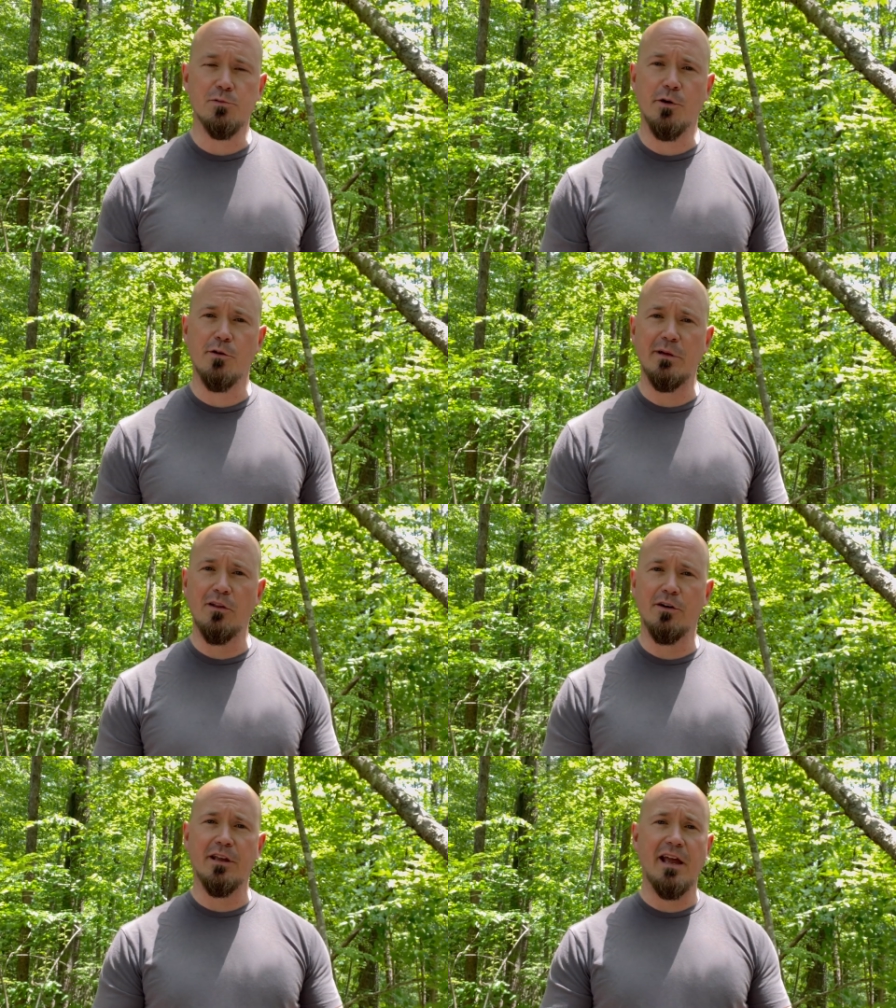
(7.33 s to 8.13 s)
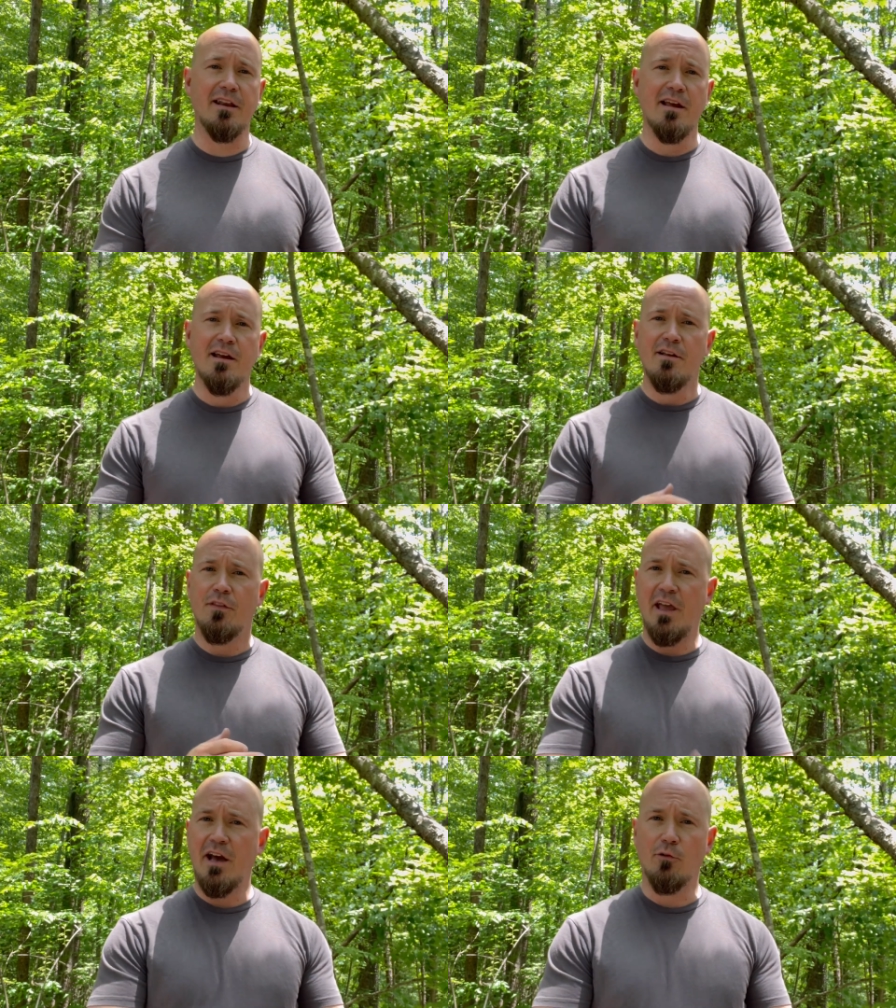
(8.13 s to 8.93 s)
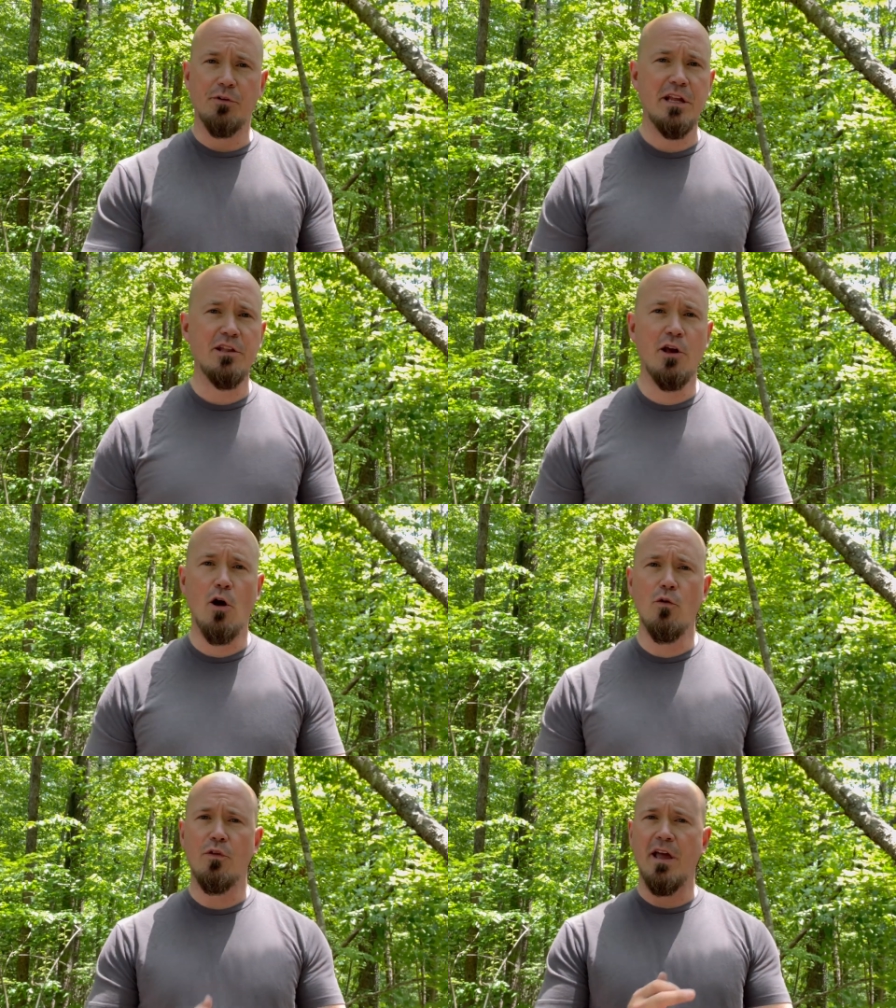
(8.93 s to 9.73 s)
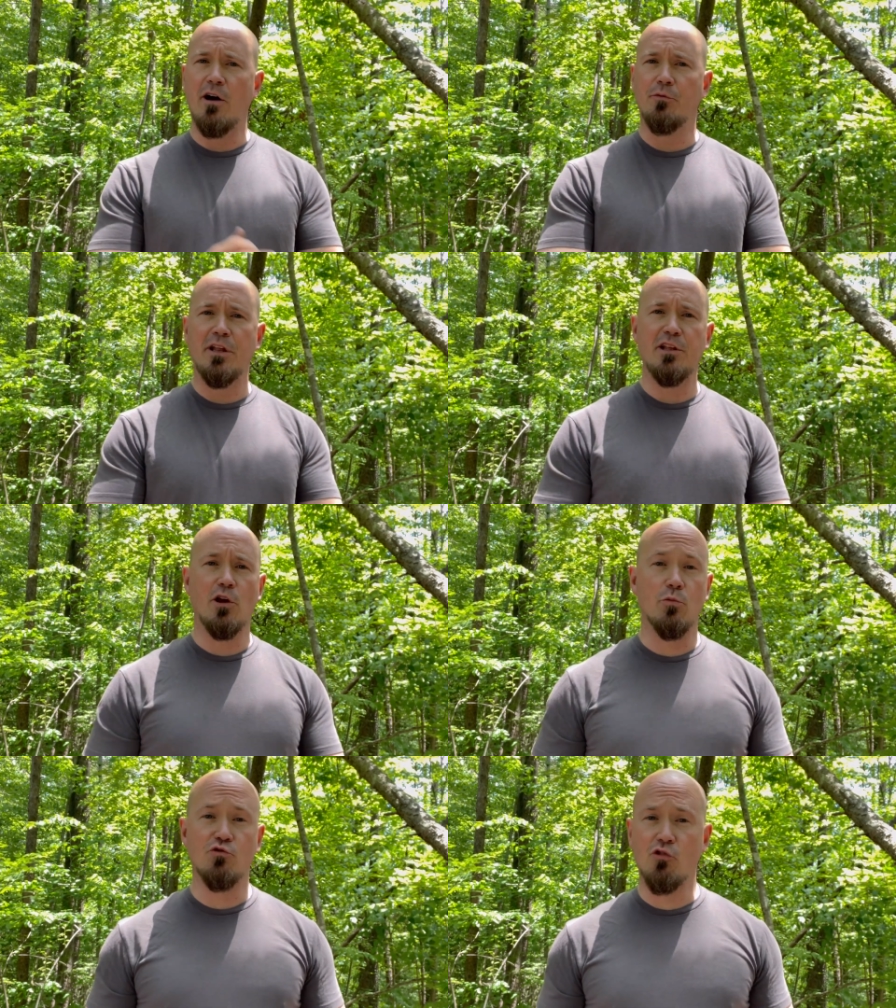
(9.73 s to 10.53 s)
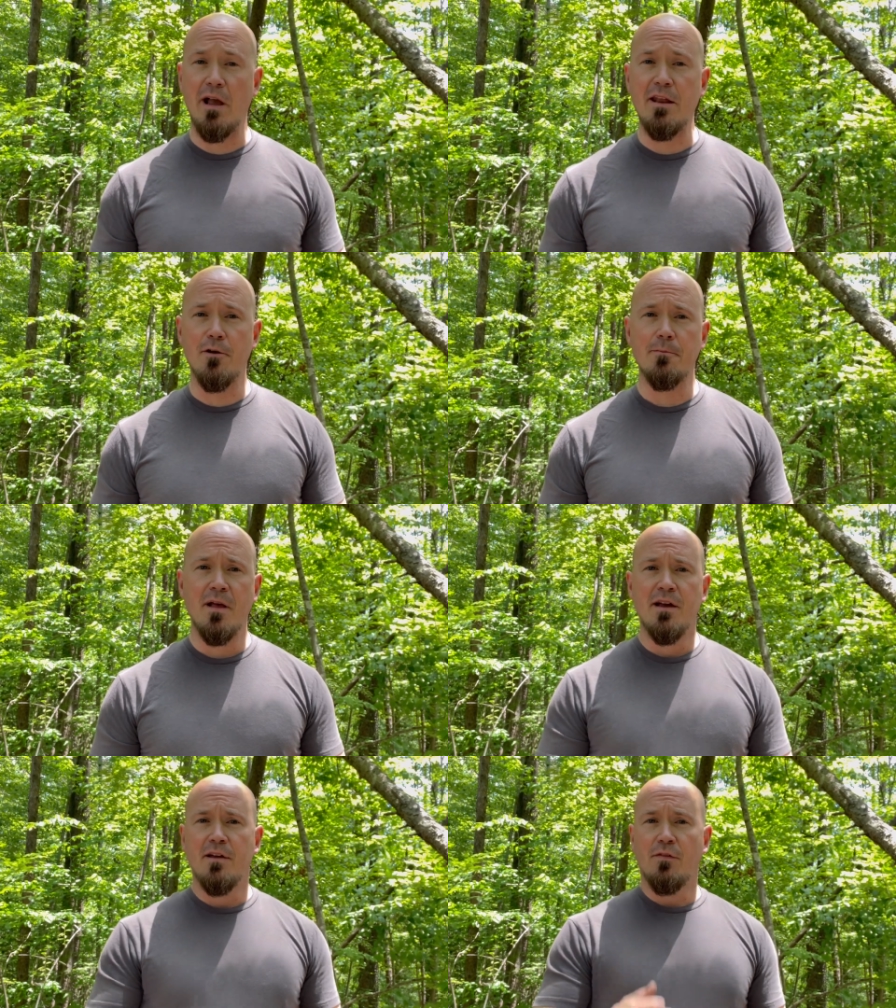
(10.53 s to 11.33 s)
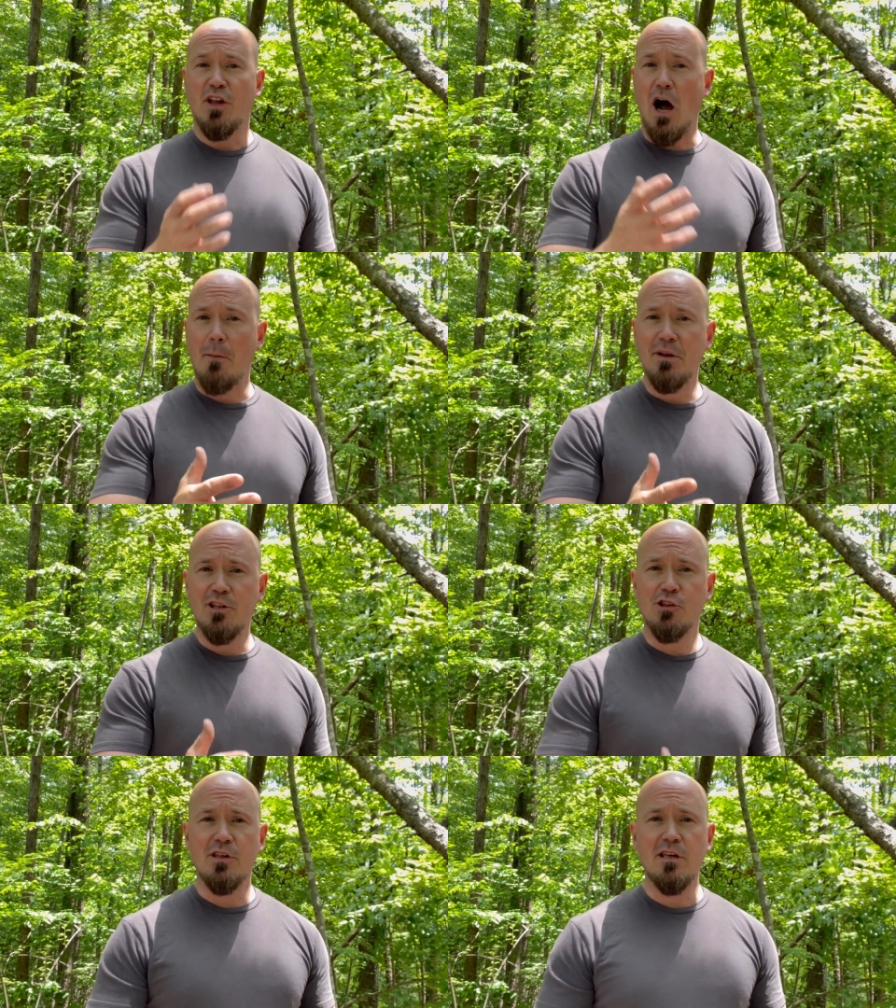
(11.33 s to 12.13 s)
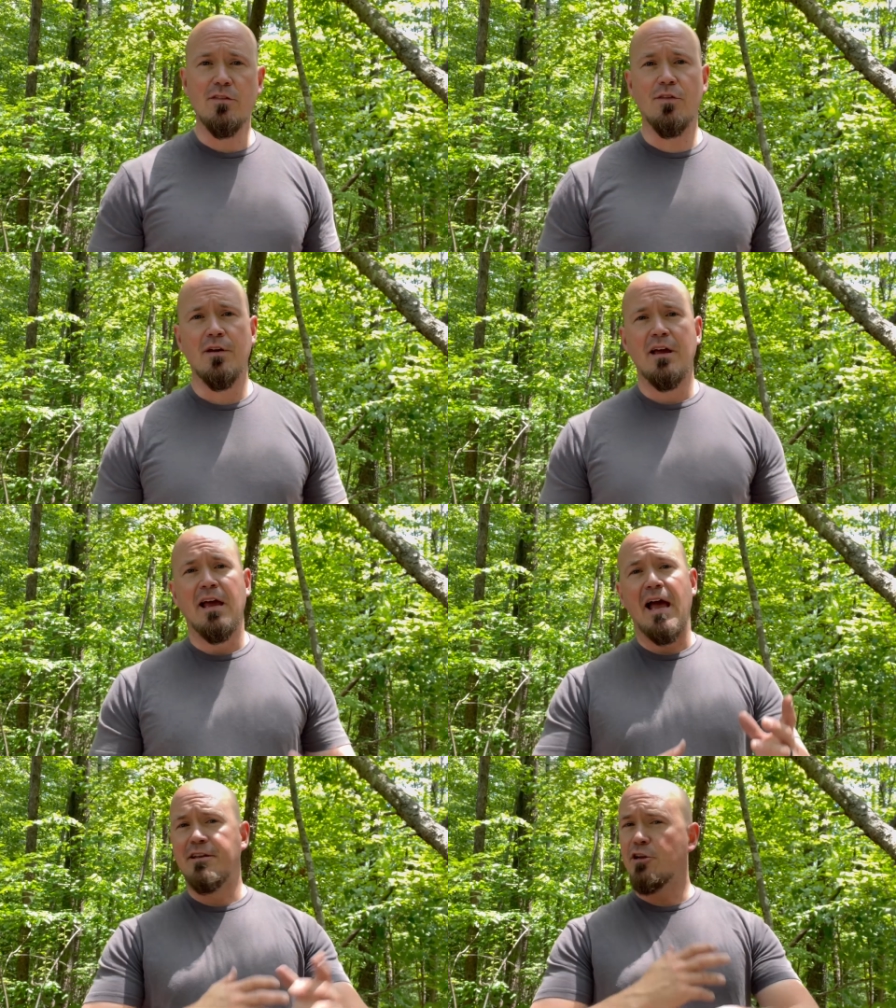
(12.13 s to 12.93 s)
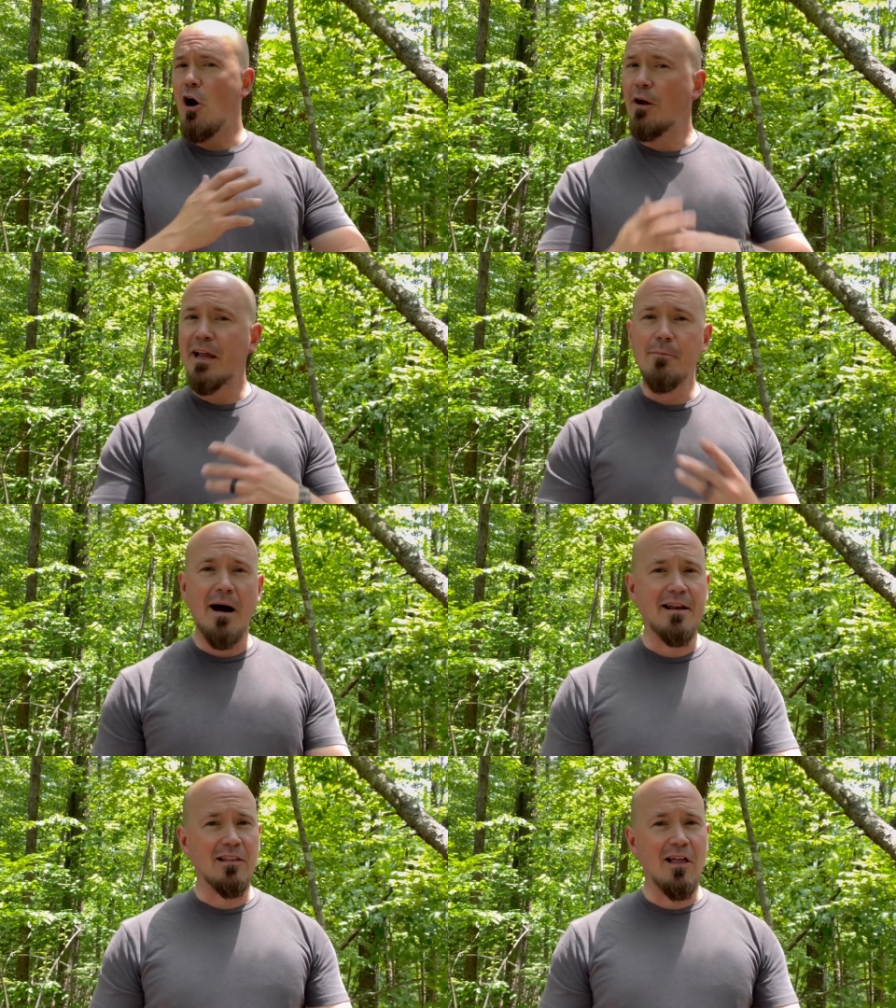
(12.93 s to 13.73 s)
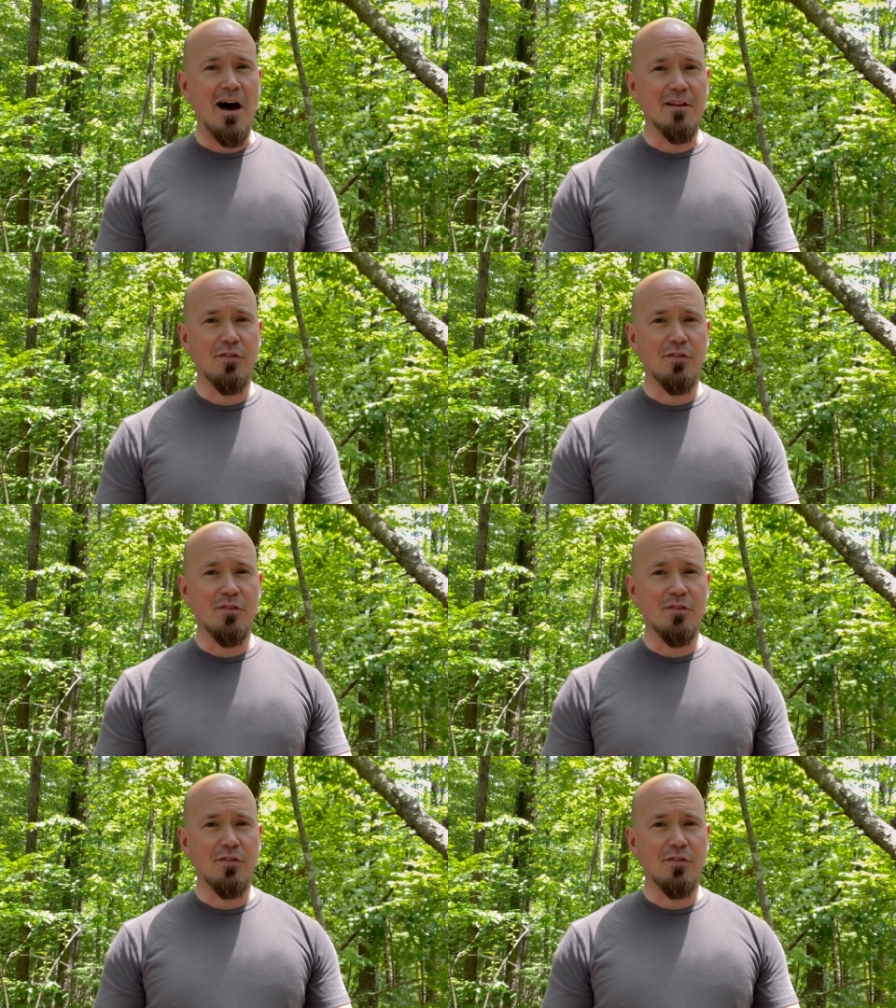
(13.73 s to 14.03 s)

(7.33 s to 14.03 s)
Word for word: We're going to be looking at the El Nino, the El Nino trainer, the Omni sheath, and talking about a lot of